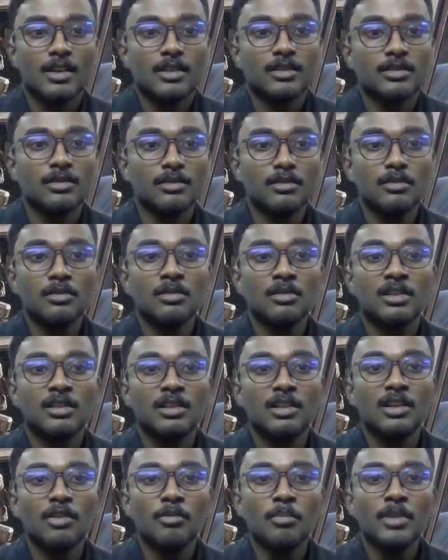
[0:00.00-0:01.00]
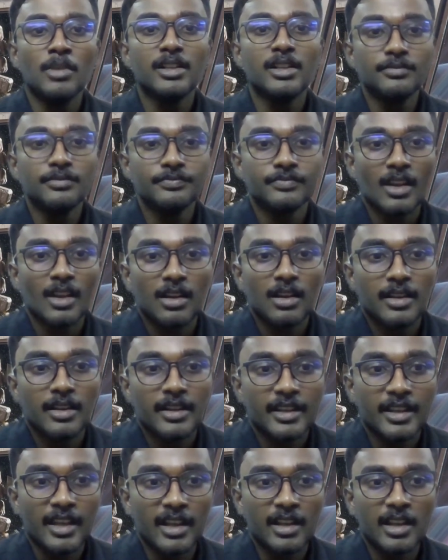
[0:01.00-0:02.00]
So government
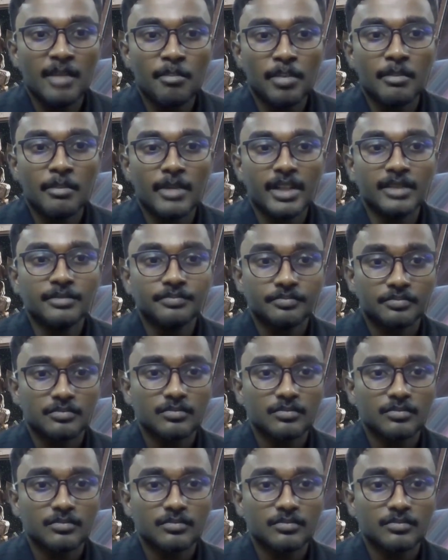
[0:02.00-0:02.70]
can implement